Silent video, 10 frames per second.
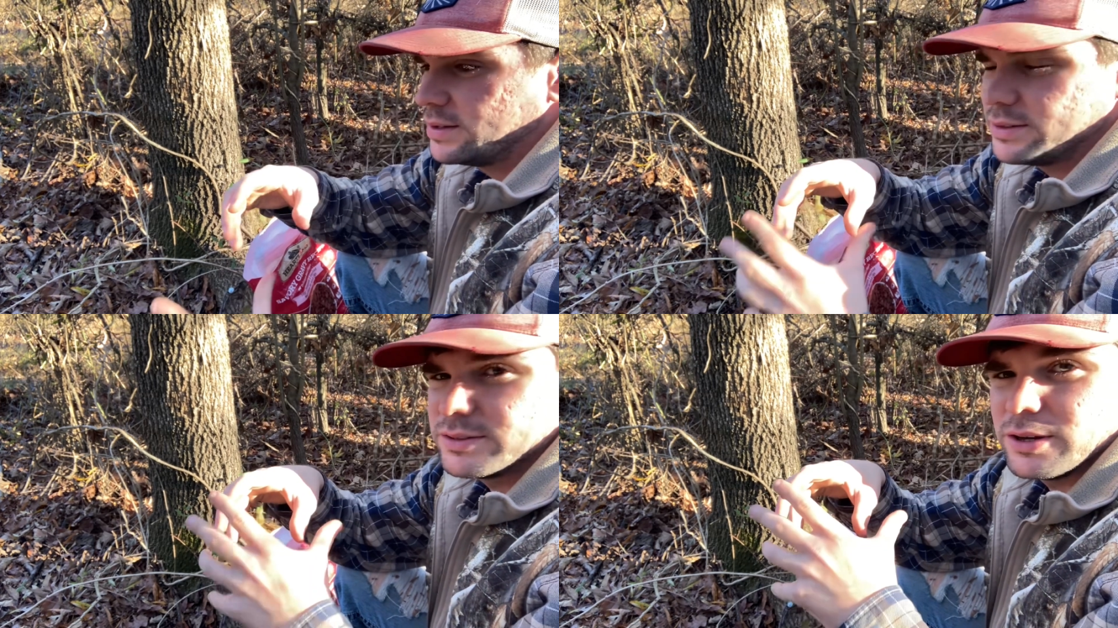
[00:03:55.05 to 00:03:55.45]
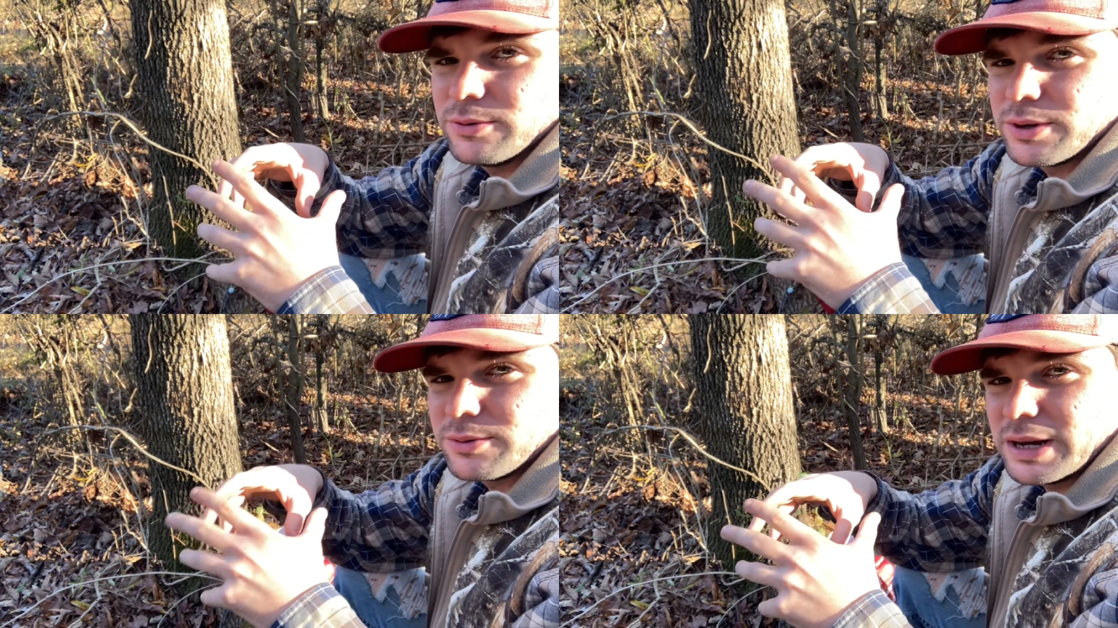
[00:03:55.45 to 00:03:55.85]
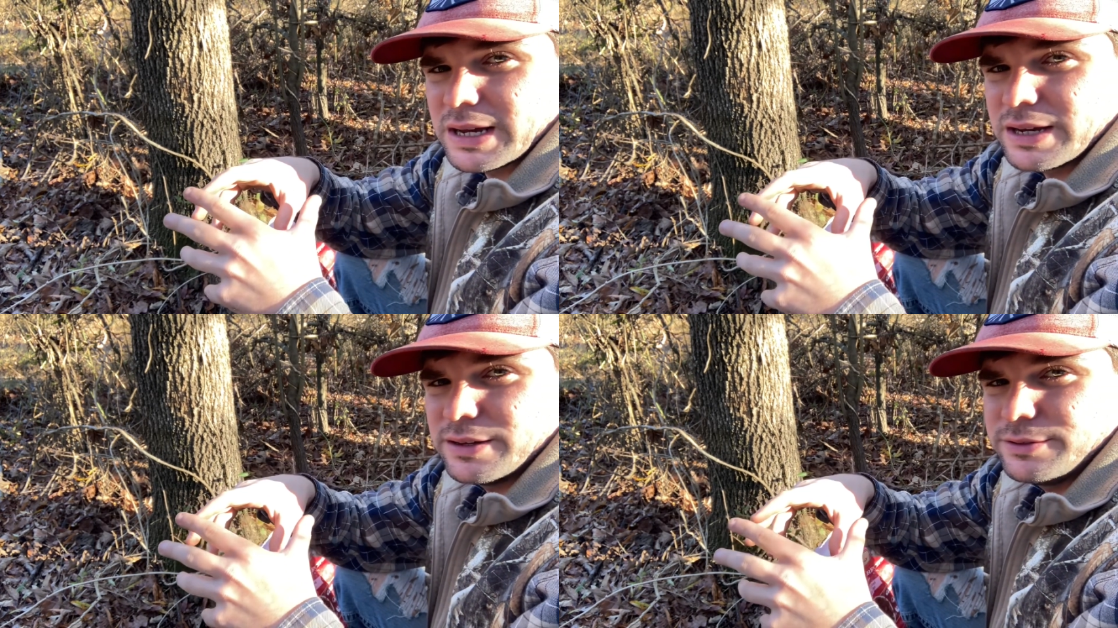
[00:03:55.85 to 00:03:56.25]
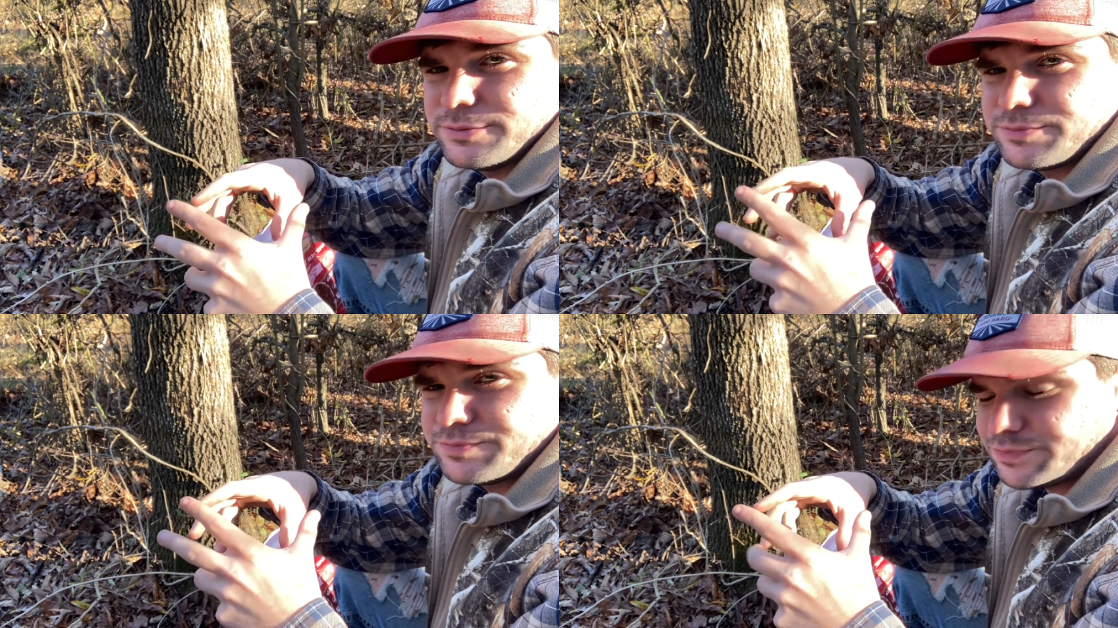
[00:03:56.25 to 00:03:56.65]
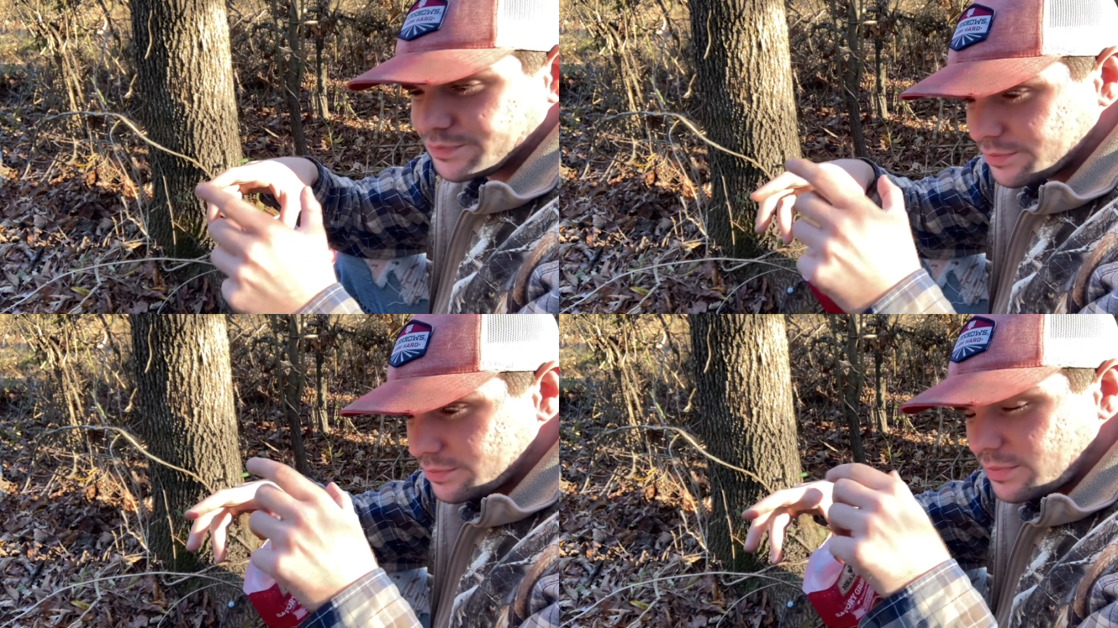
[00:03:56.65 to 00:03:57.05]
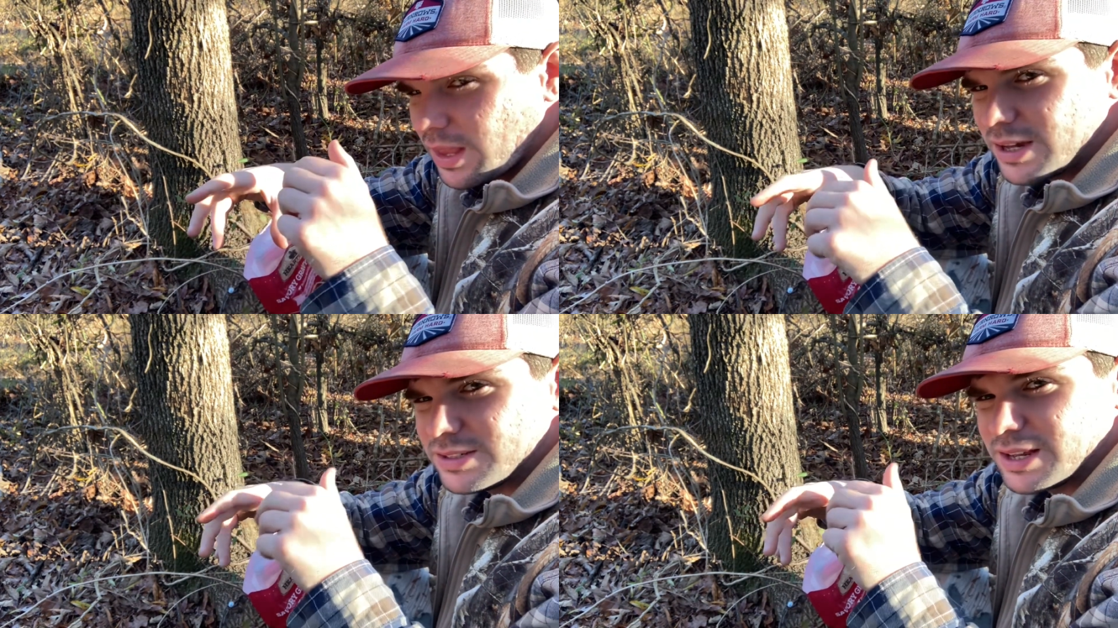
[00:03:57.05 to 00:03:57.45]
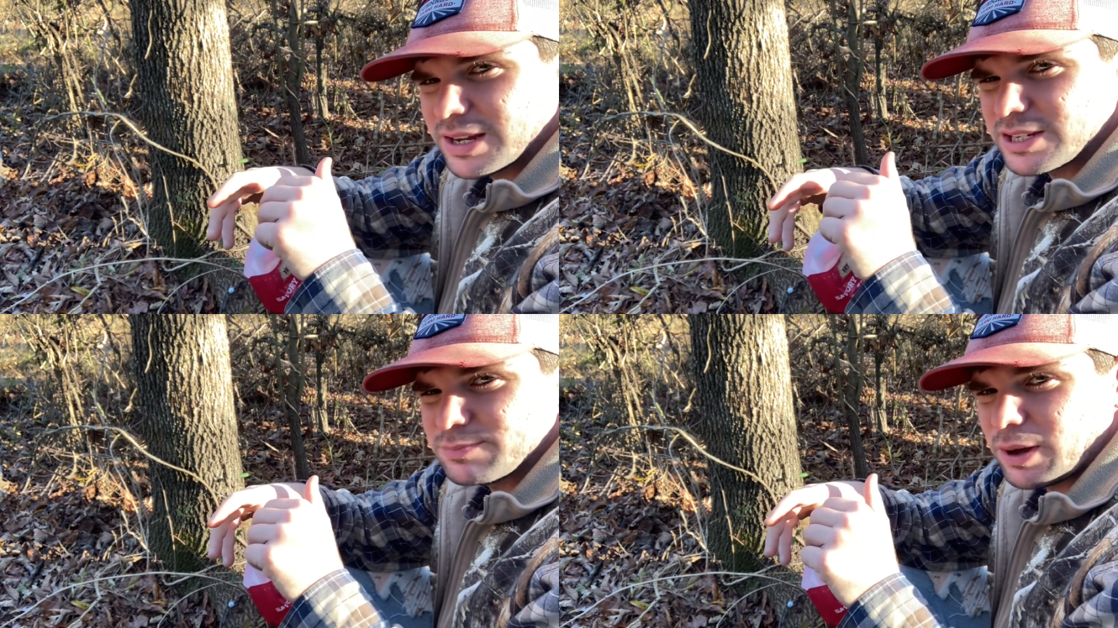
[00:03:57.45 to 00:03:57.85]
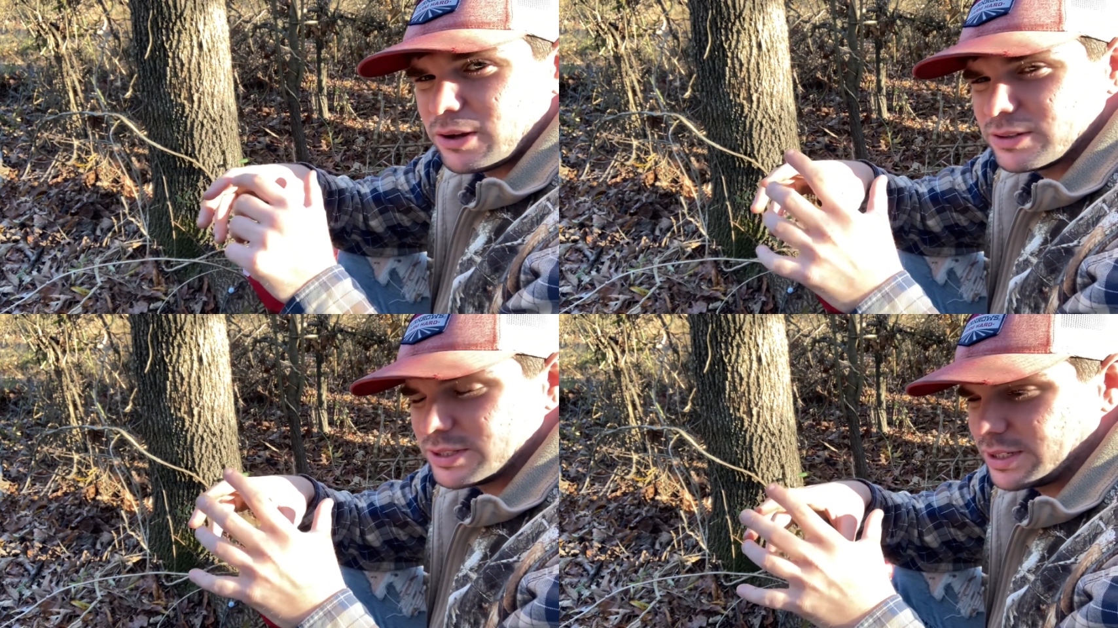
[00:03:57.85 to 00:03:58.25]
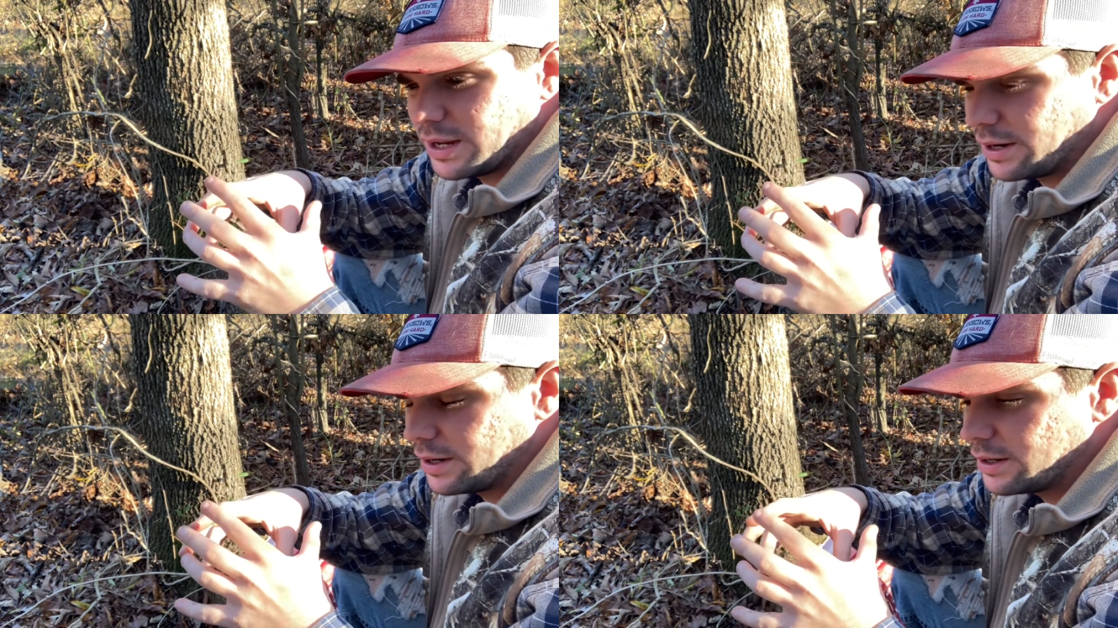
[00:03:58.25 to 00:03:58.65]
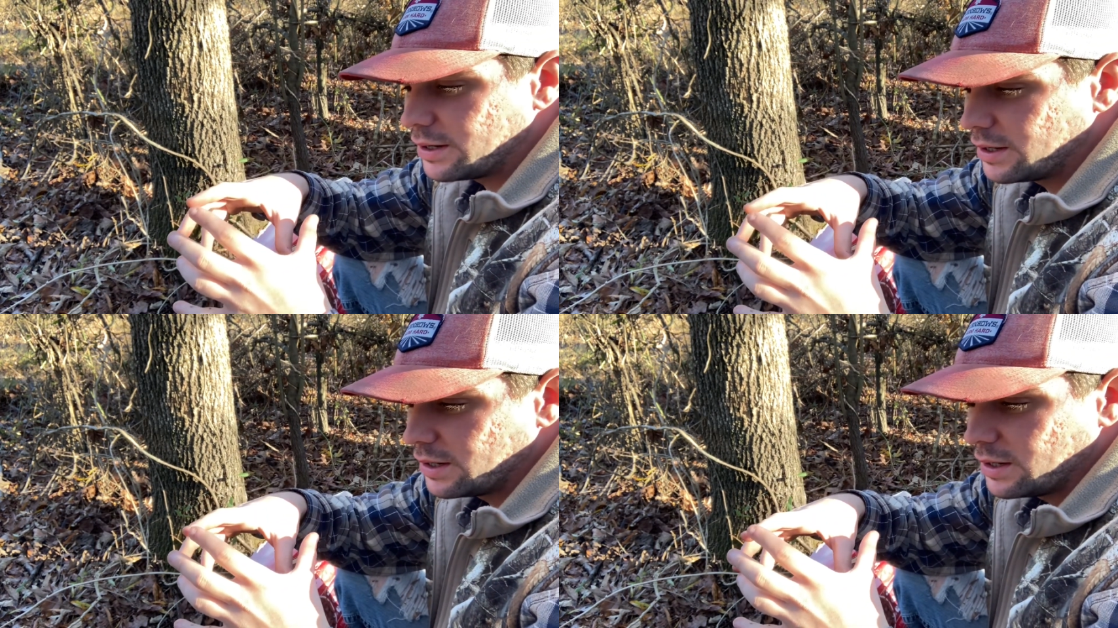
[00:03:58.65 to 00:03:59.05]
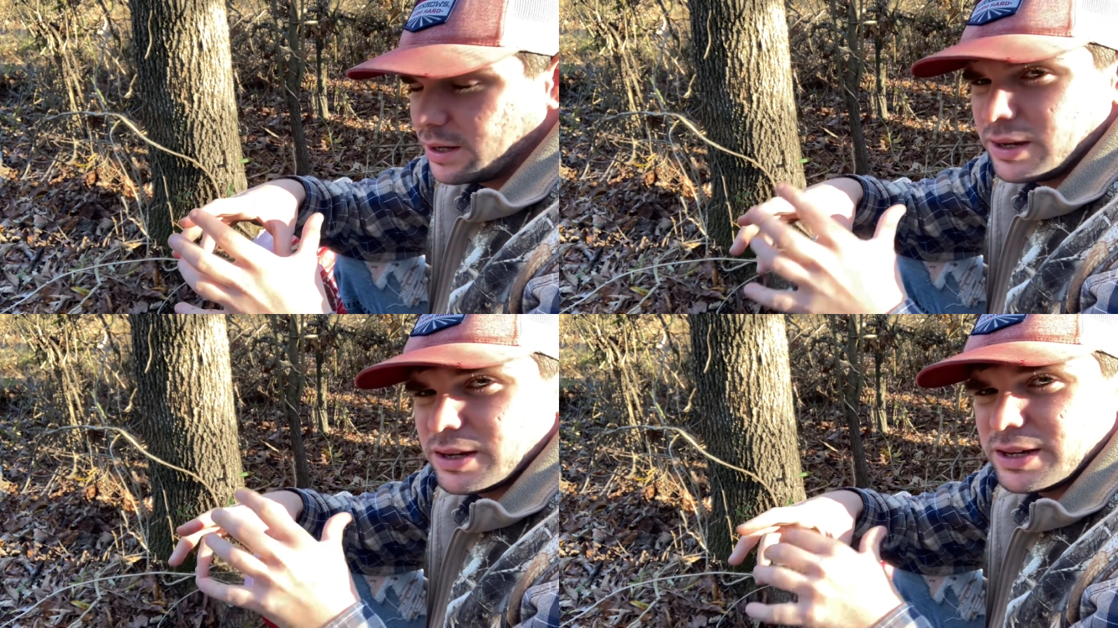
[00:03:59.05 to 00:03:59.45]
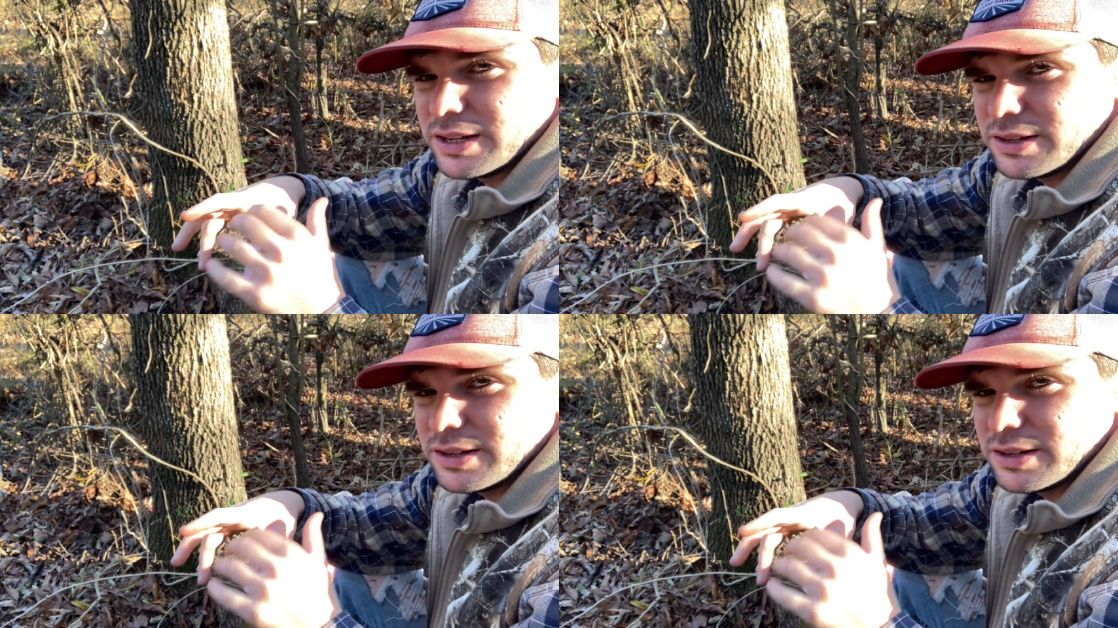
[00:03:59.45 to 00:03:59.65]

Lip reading: So when a raccoon is digging his paws in there, getting